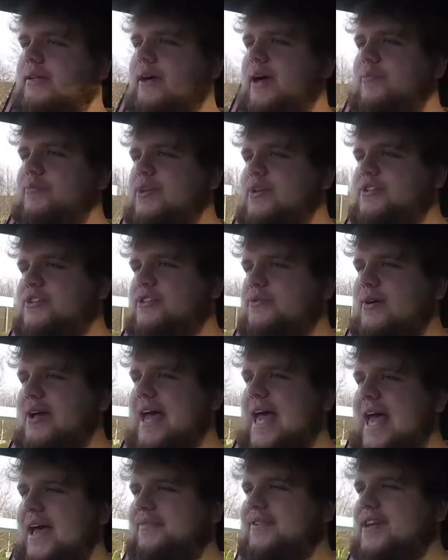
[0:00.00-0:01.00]
I'm used to a
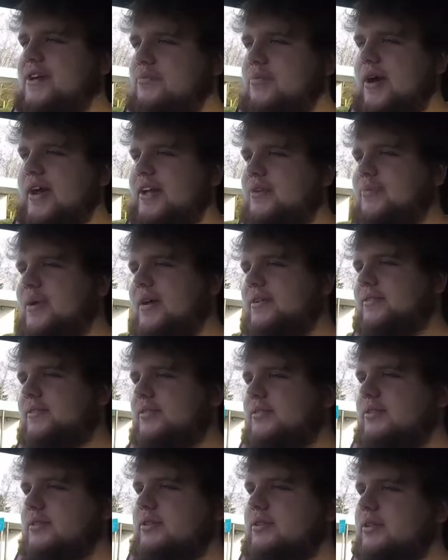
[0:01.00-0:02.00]
heavier brake
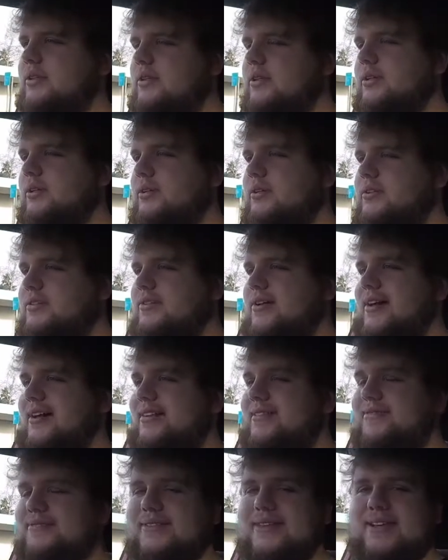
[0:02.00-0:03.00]
pedal,
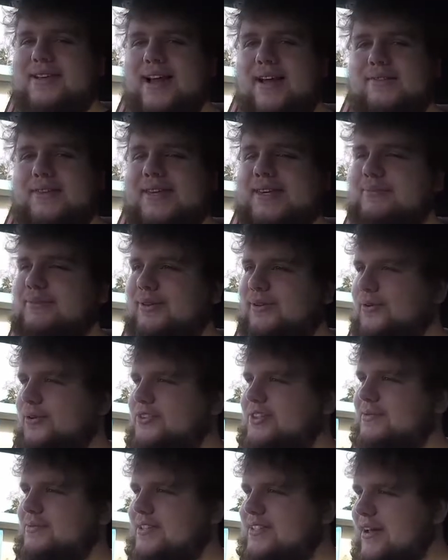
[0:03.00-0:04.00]
so I'll keep
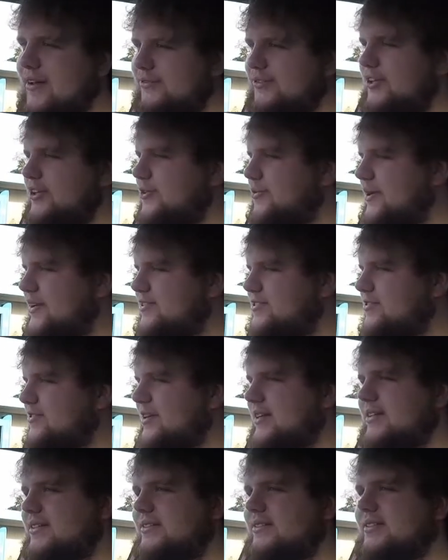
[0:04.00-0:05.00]
launching myself through the
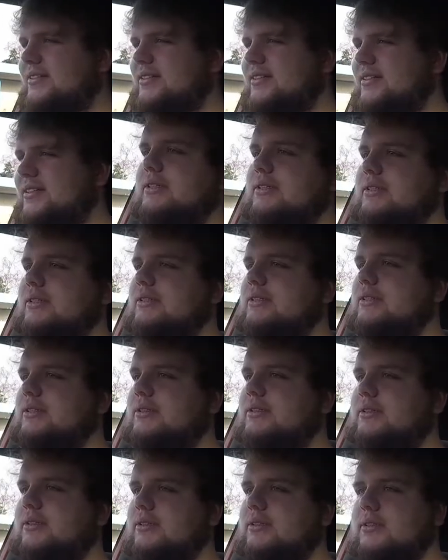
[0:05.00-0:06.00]
windscreen.
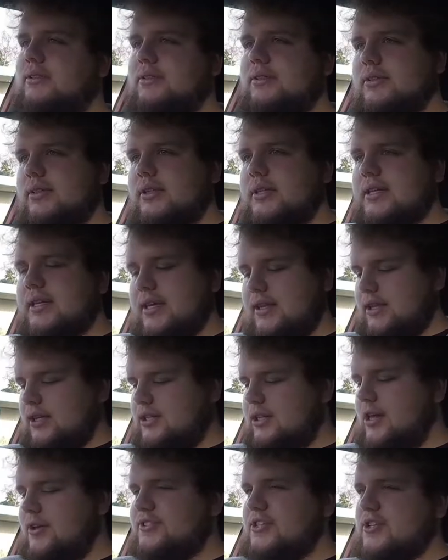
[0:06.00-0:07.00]
The
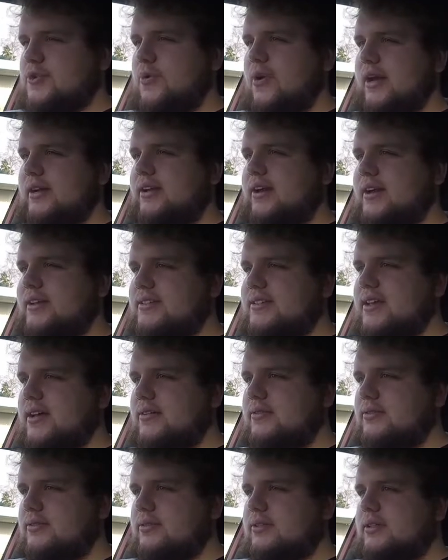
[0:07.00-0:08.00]
clutch is quite nice
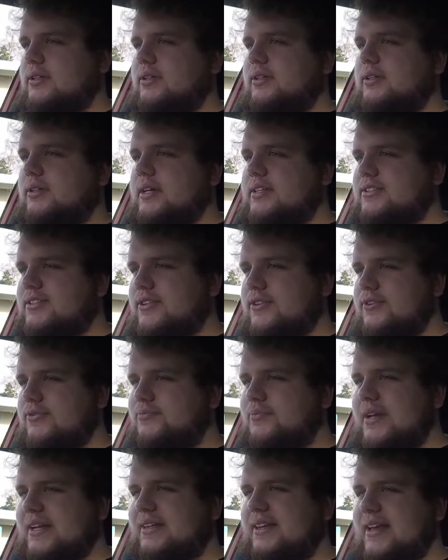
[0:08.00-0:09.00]
though. It's a
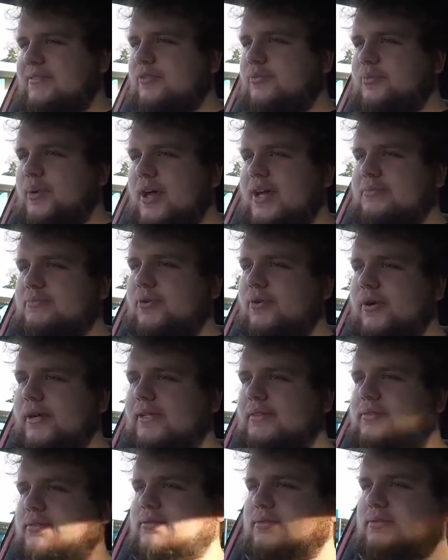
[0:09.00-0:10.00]
good mid-level bite point.